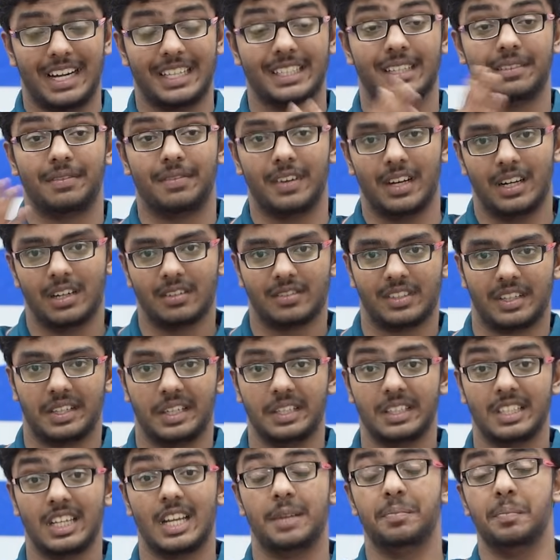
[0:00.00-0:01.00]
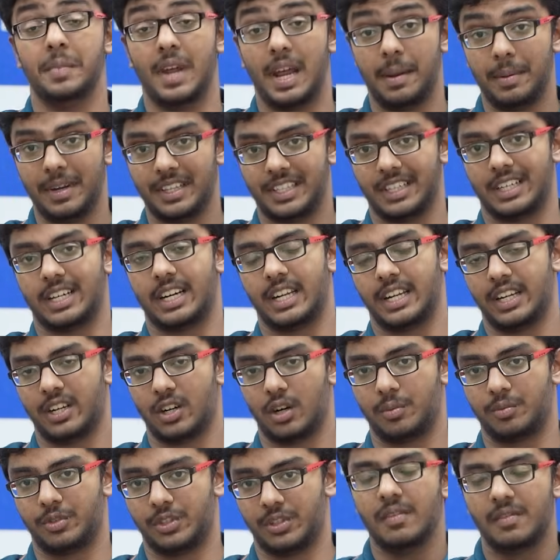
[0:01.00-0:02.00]
as a field of science and maybe as a
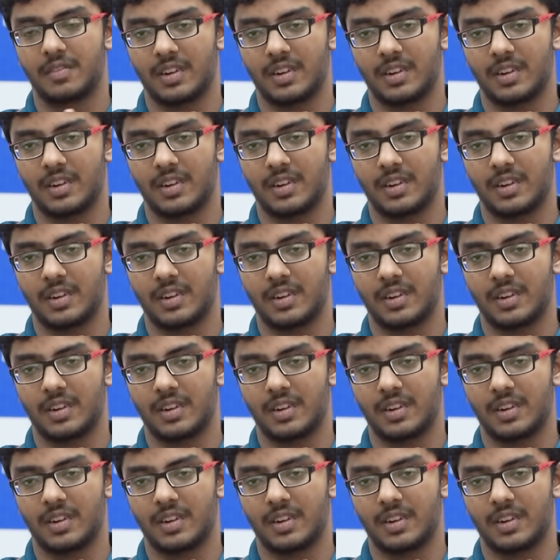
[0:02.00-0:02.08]
career option.